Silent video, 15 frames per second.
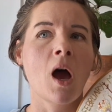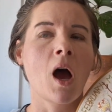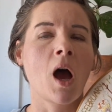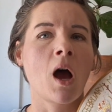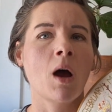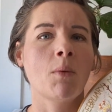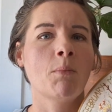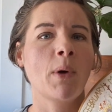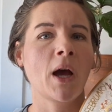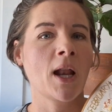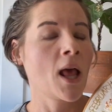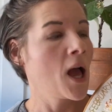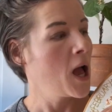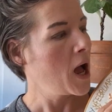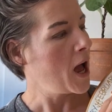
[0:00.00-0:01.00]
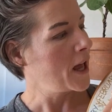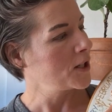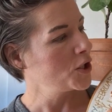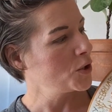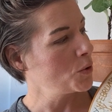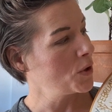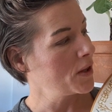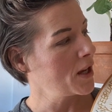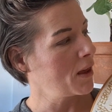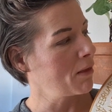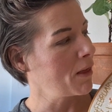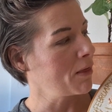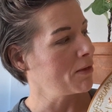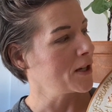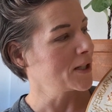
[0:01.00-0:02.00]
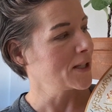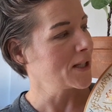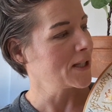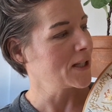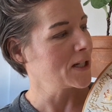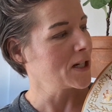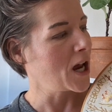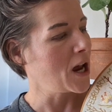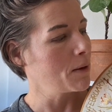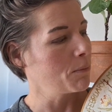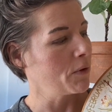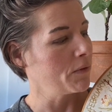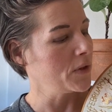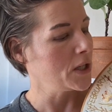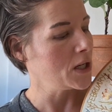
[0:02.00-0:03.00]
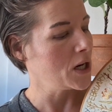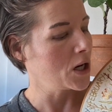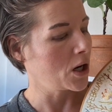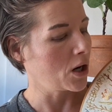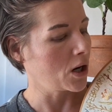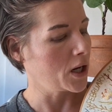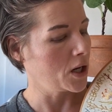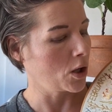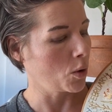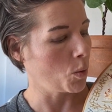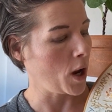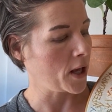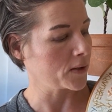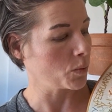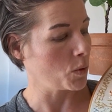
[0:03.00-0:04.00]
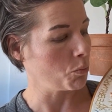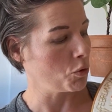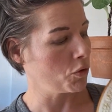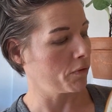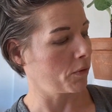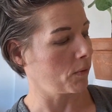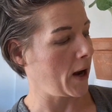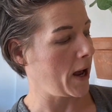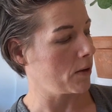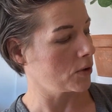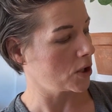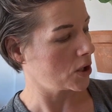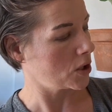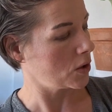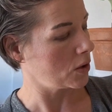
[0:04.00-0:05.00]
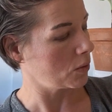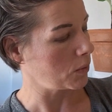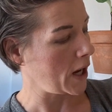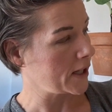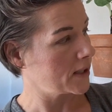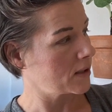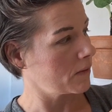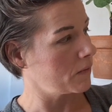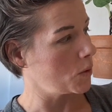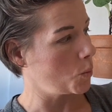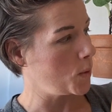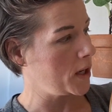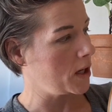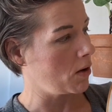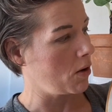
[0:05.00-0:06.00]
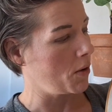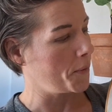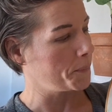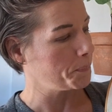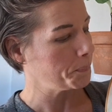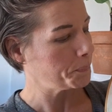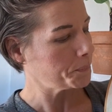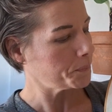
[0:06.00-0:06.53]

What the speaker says: But I do think that this is the time of the year here as we move around to the rest of the wheel